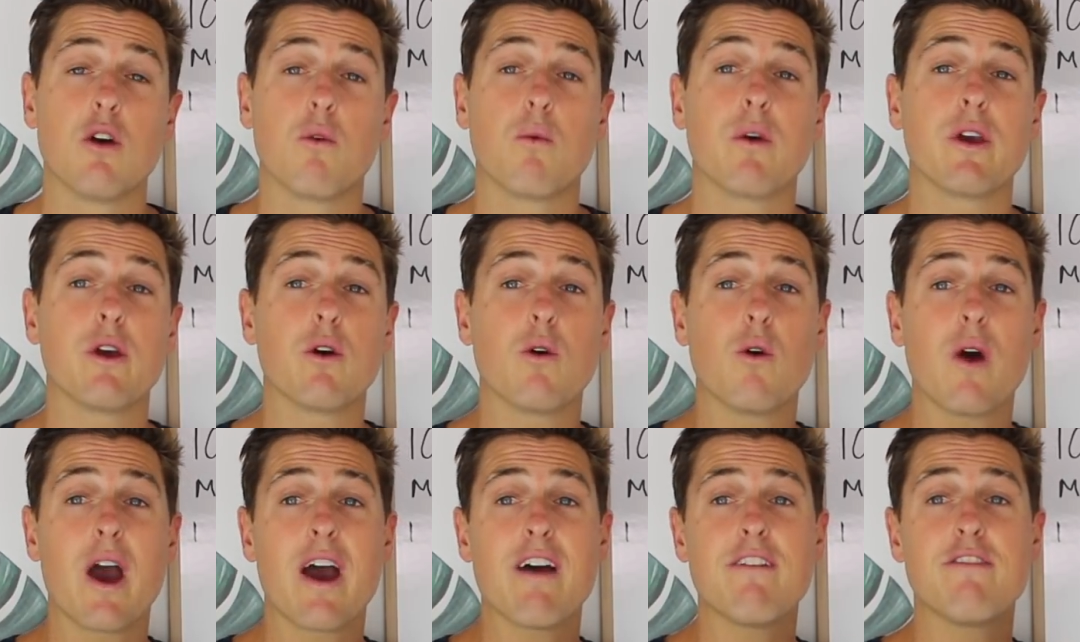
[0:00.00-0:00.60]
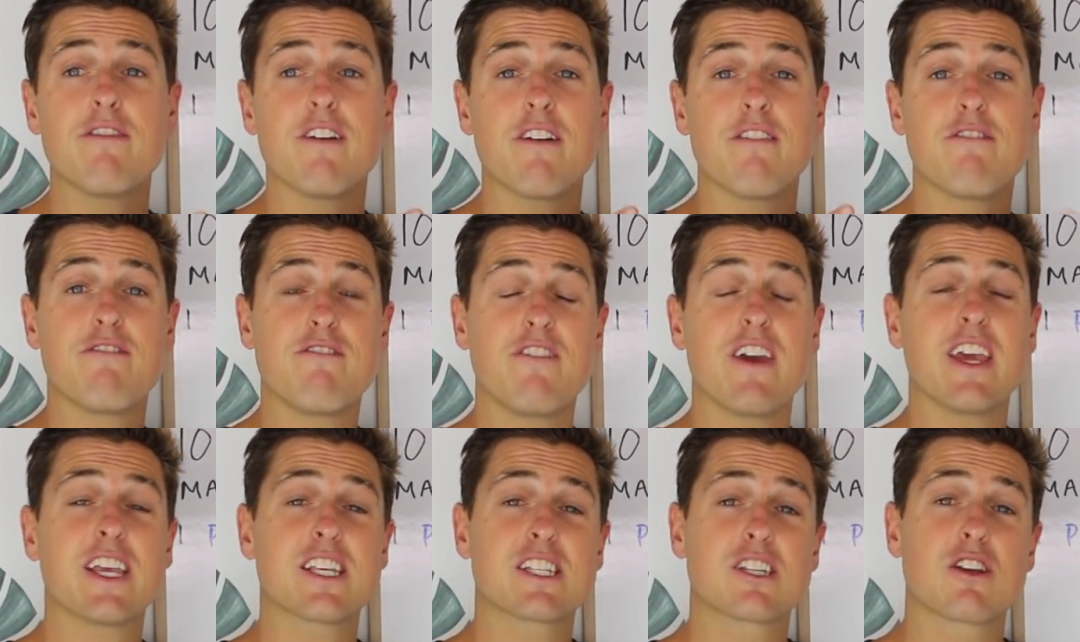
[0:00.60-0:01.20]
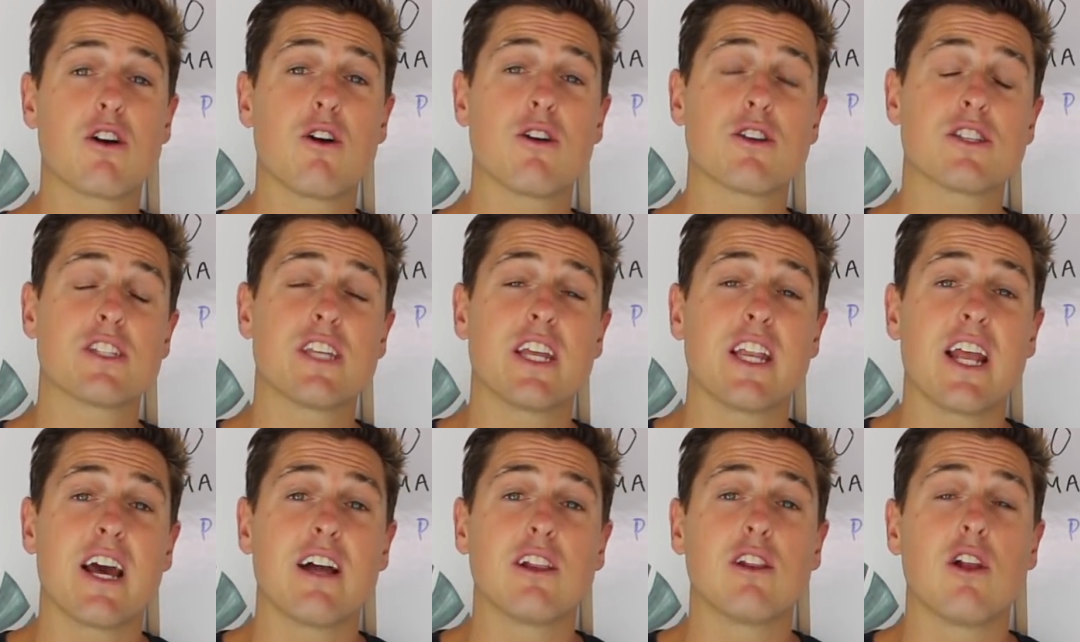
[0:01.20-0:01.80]
We all have fixed costs
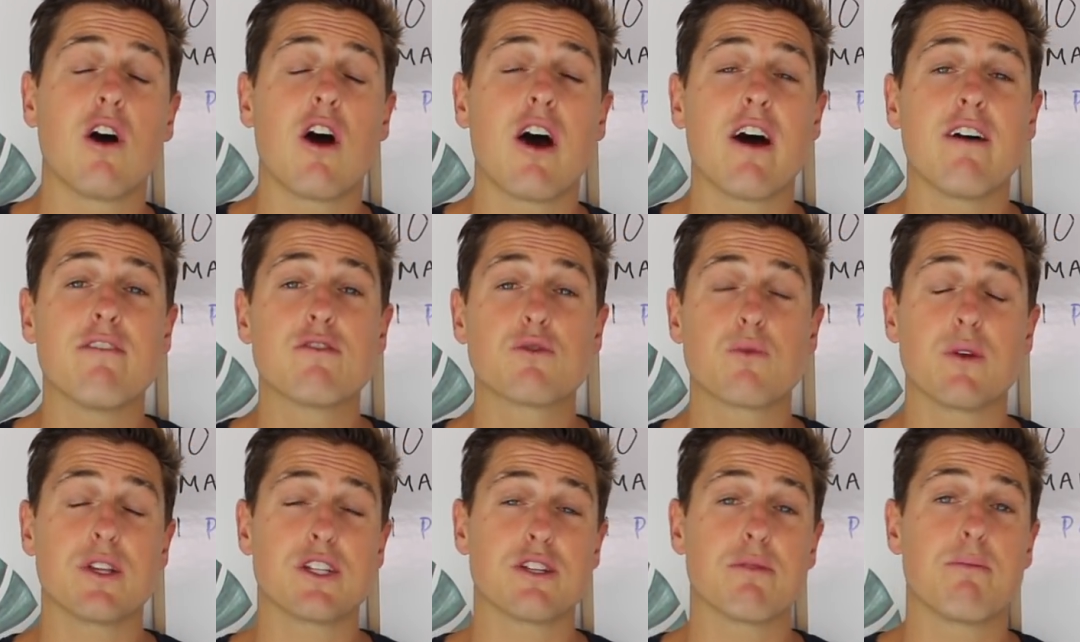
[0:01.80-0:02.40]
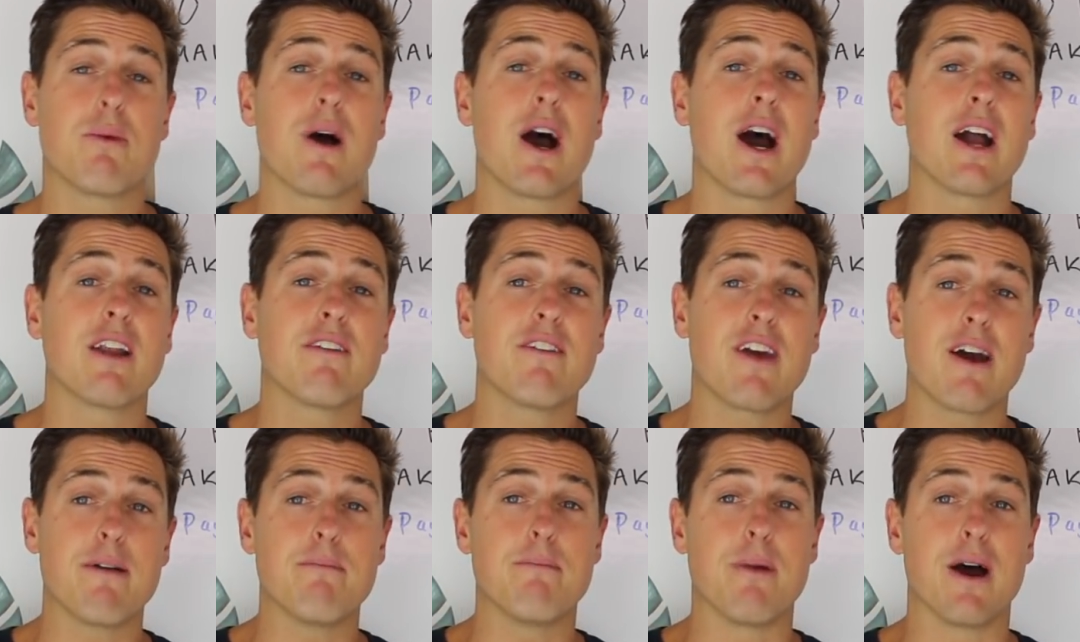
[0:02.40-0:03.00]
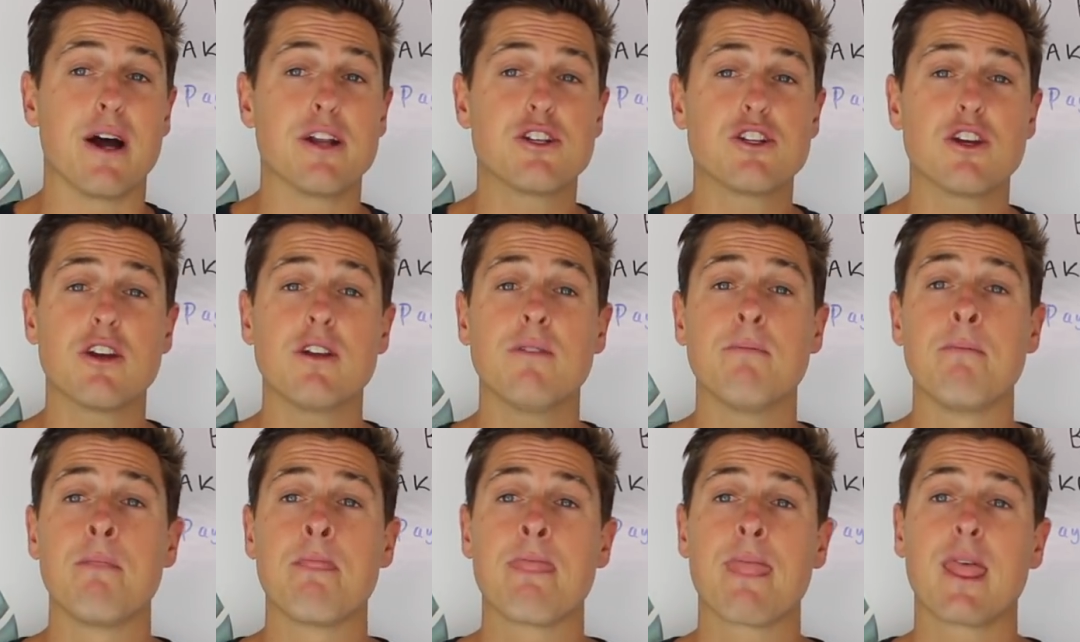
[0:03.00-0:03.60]
in our lives, which are part of our
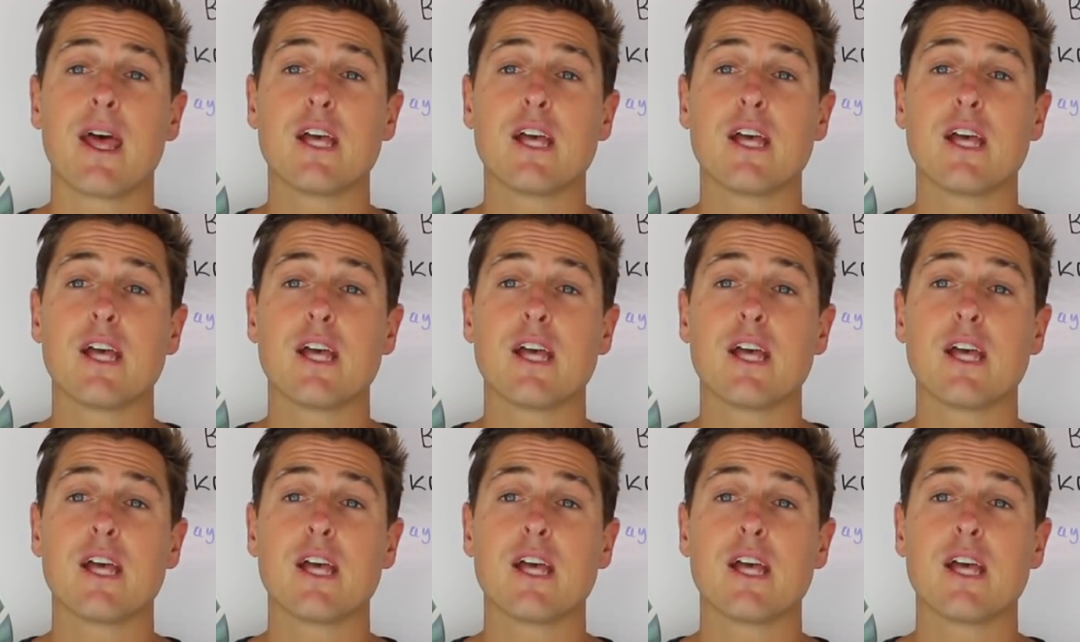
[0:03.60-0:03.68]
budget,